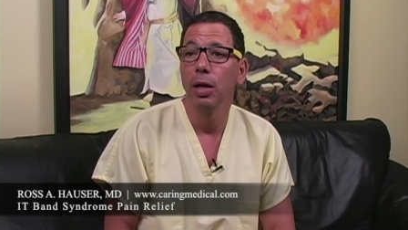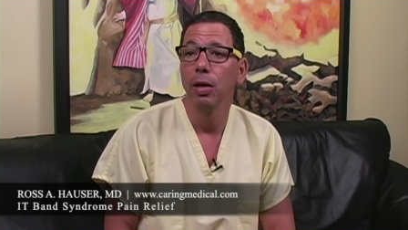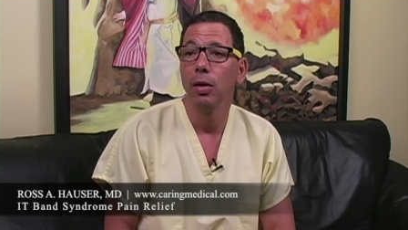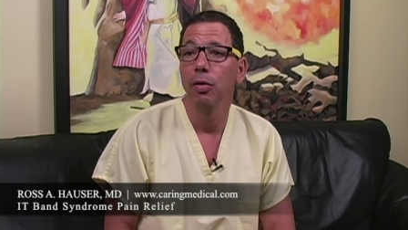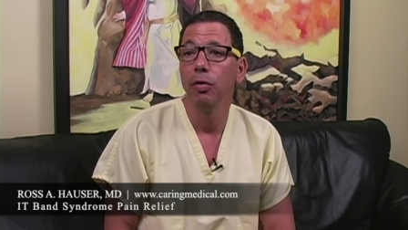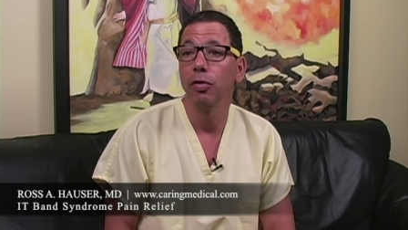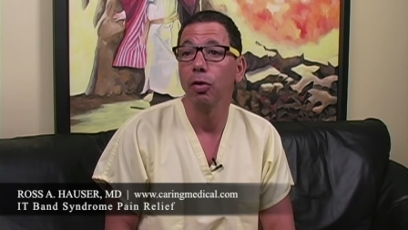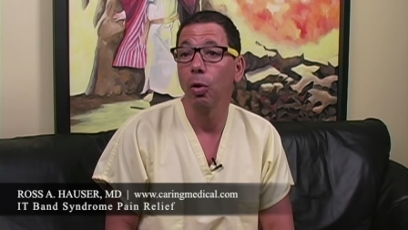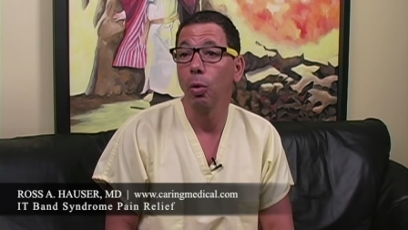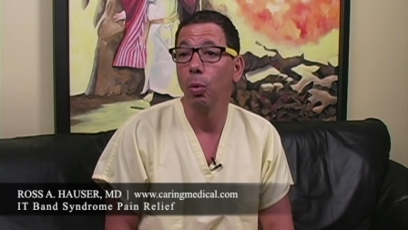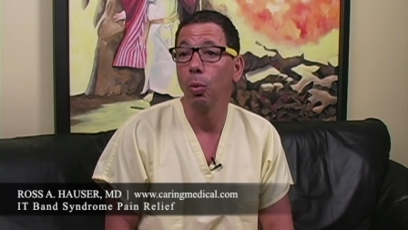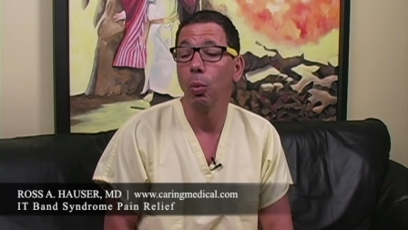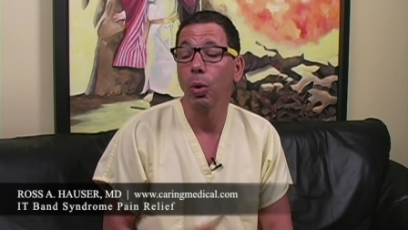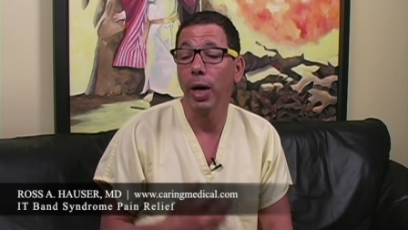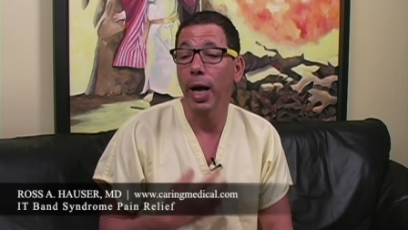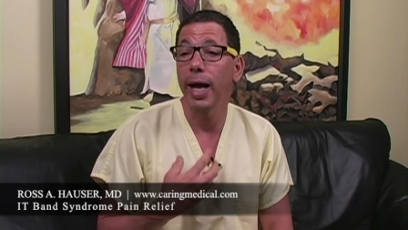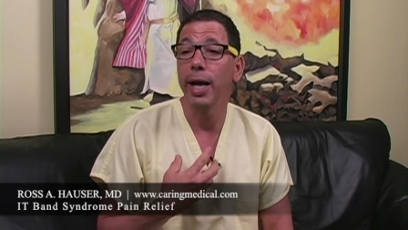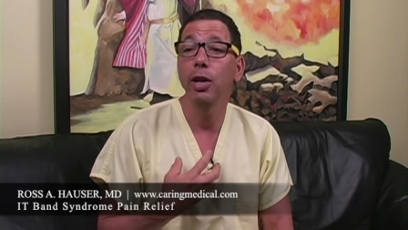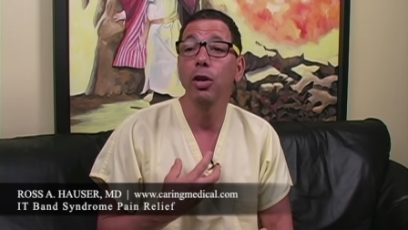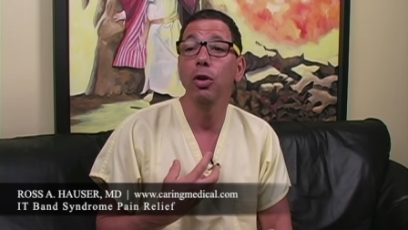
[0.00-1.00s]
So what
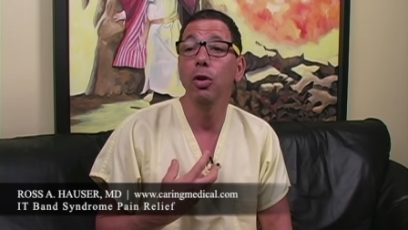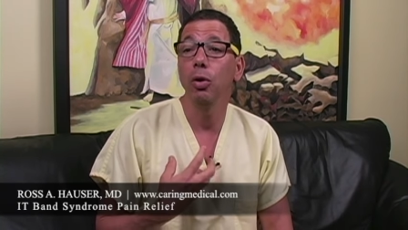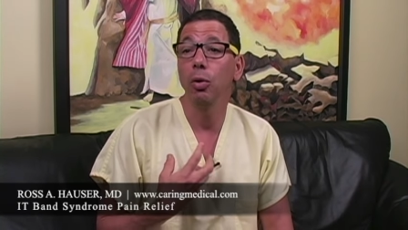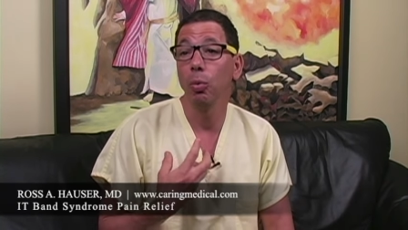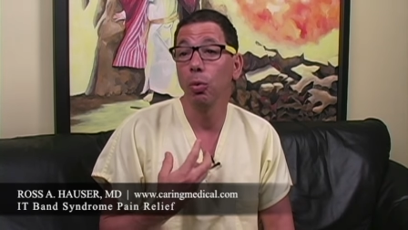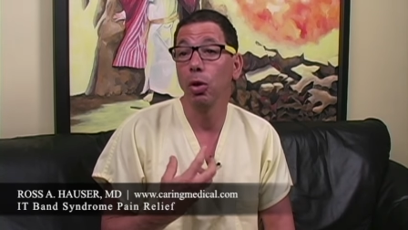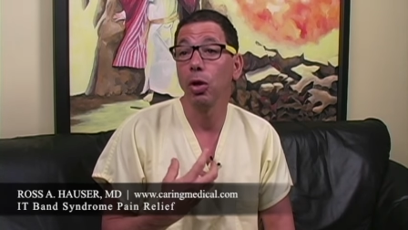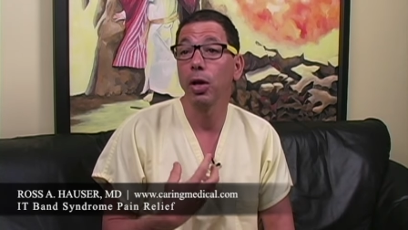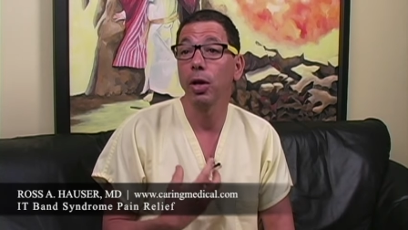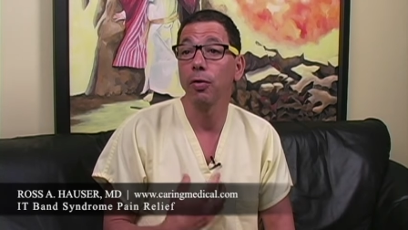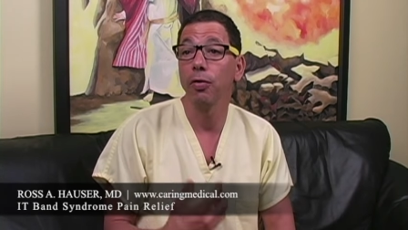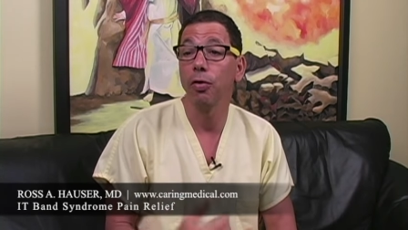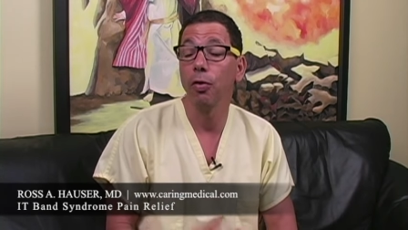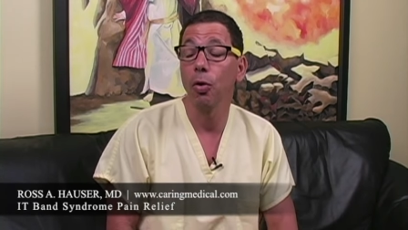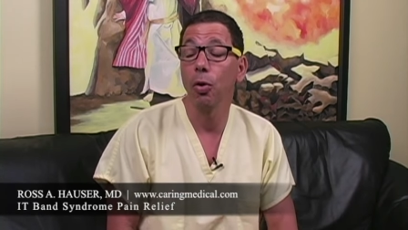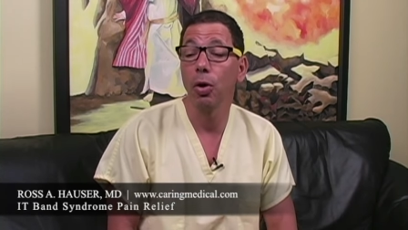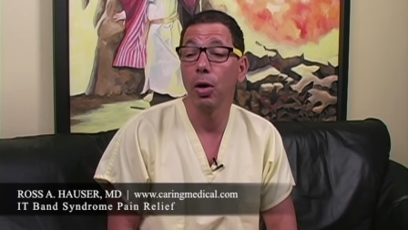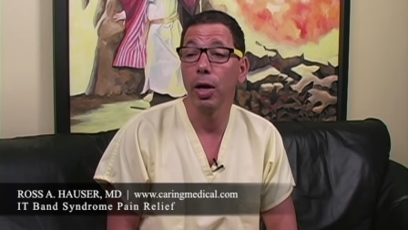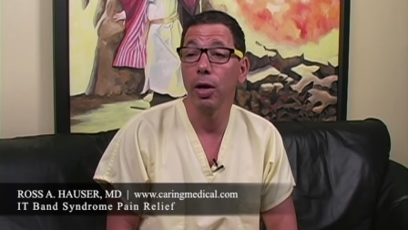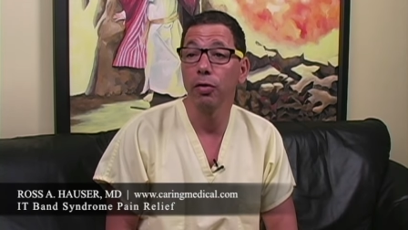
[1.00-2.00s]
I do look
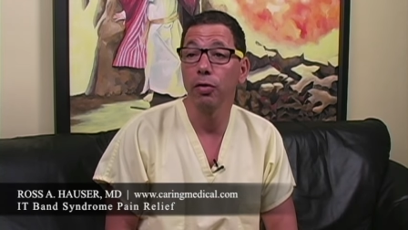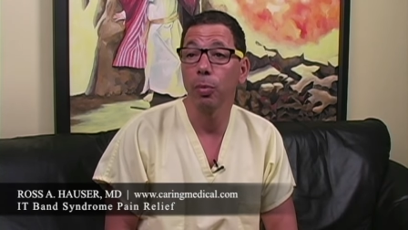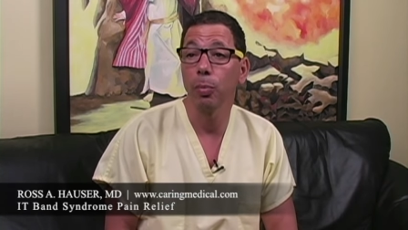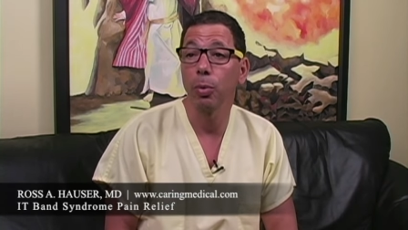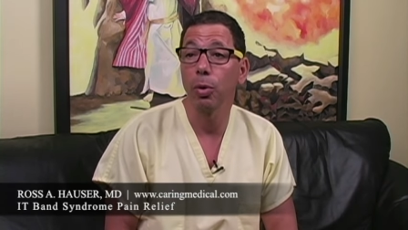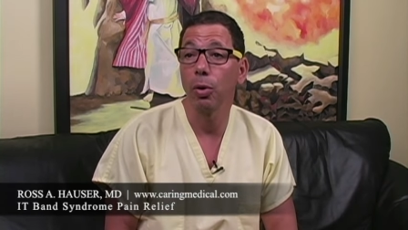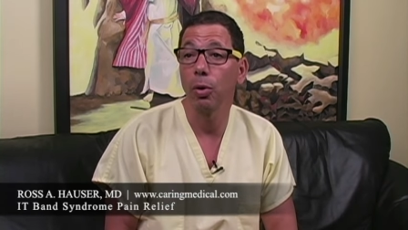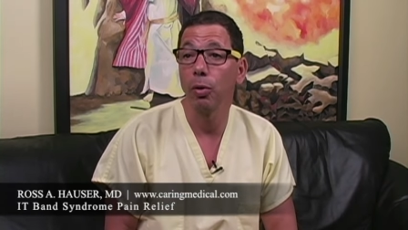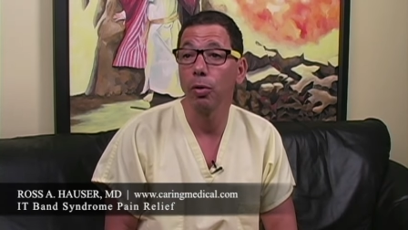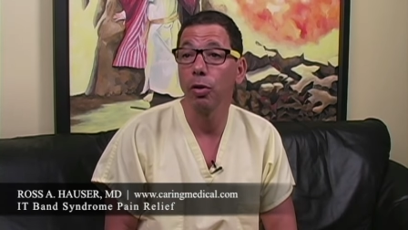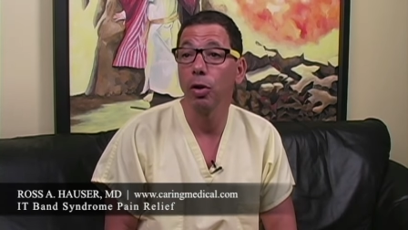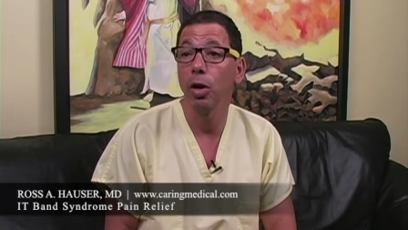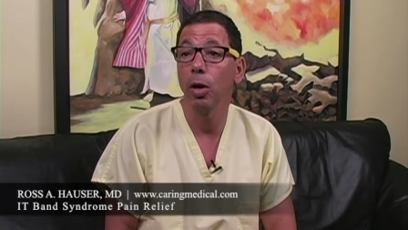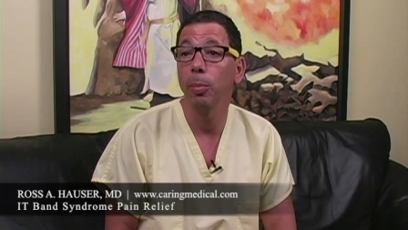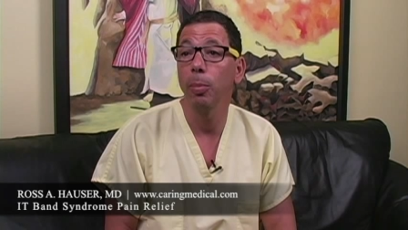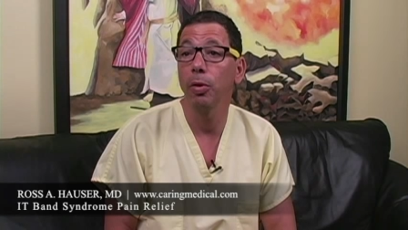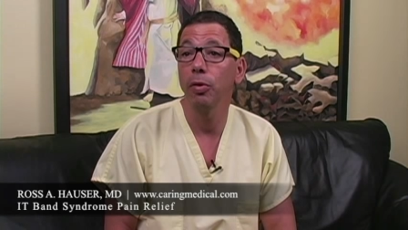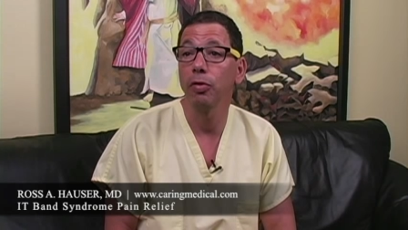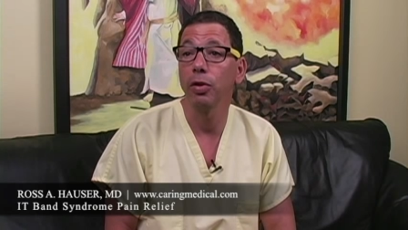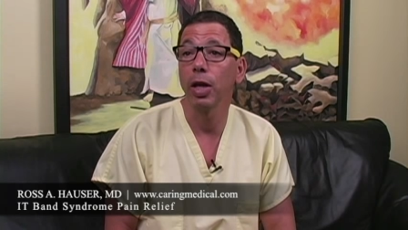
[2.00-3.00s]
for as a prolotherapist,